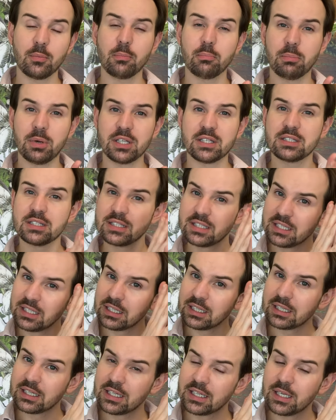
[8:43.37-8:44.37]
But
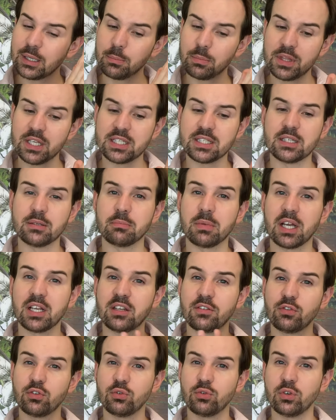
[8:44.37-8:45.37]
still, keep this in mind.
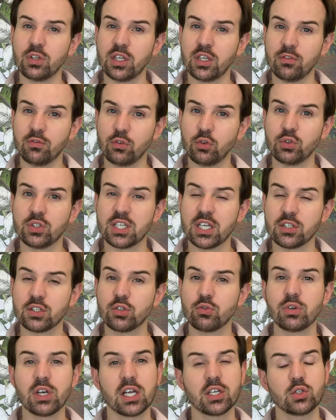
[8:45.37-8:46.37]
If you, if you tend
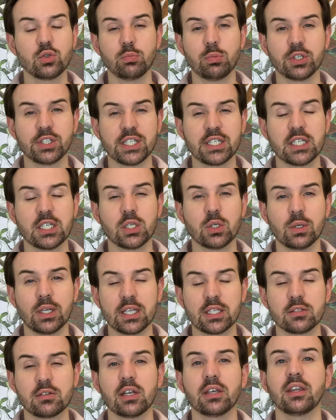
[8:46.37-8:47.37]
to react to botanical
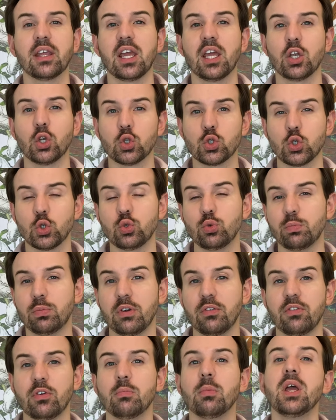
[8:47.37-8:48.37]
extract and also to
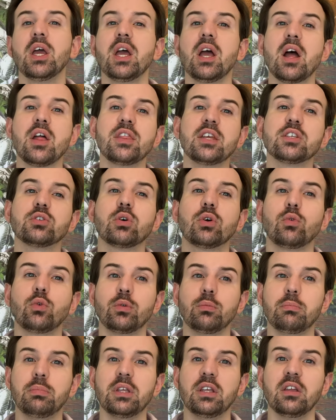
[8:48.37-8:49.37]
perfume, this one
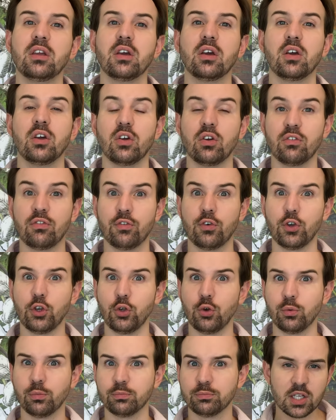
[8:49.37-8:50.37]
won't be uh, for
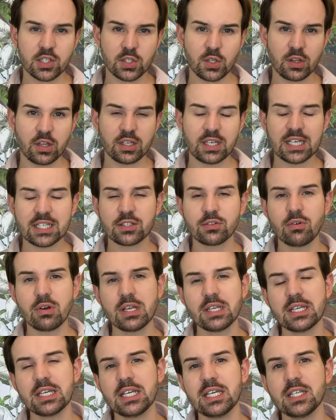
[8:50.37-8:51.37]
you. So the next
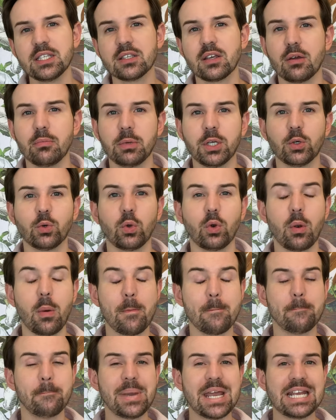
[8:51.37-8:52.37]
one is a
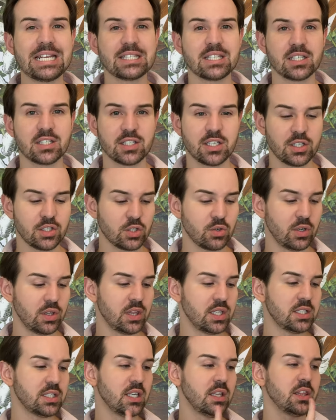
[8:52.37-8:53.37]
mineral-based sunscreen.
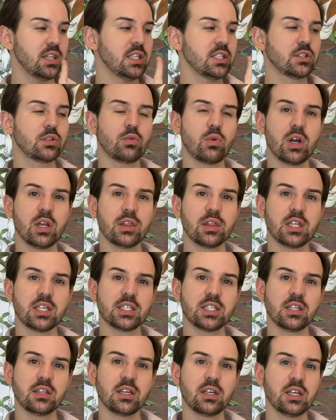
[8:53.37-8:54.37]
This is this one.
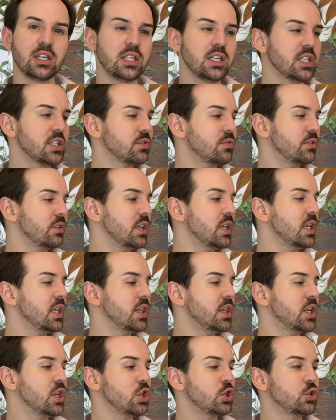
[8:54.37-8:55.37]
This is the
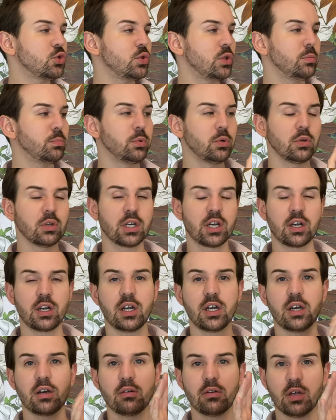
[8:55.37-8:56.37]
Innisfree, the Triple
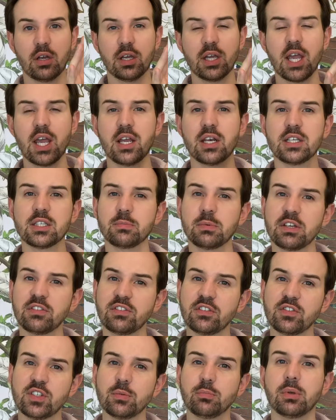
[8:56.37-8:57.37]
Care. Again, S P F
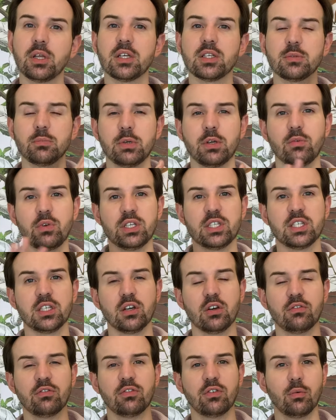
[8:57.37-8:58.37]
fifty plus, pure
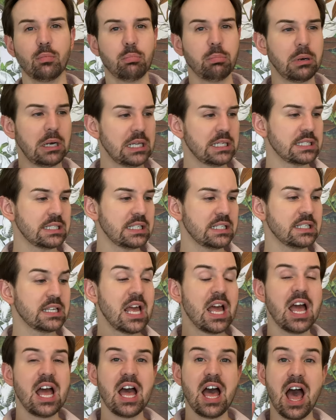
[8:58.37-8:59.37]
rating of four pluses.
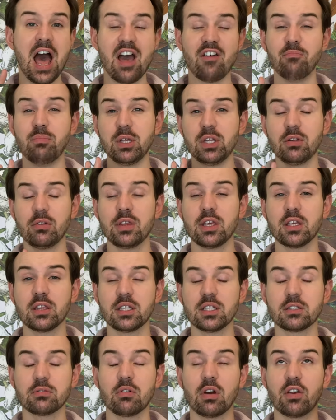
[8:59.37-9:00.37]
I've been using
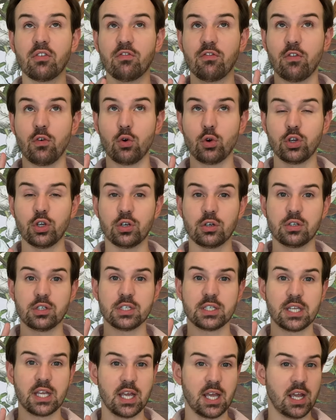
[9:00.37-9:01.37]
this one for
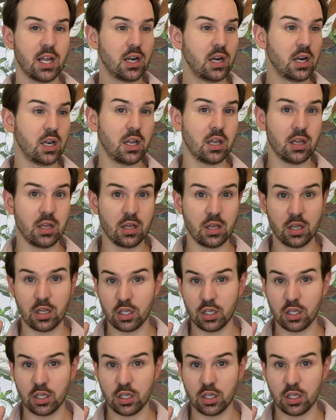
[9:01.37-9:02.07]
years and uh,